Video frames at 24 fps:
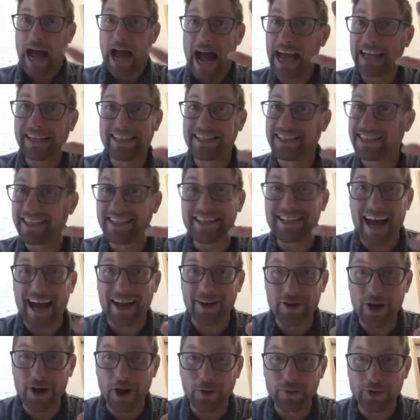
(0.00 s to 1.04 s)
I did
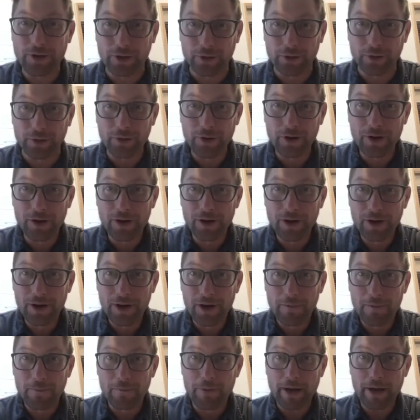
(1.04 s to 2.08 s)
not know you,
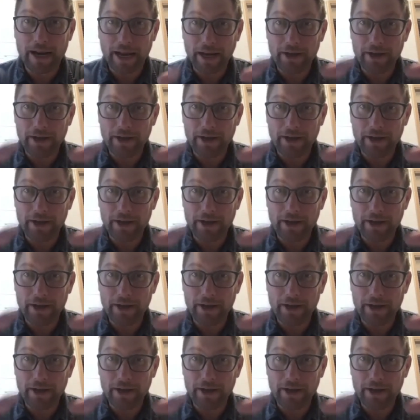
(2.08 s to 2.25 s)
but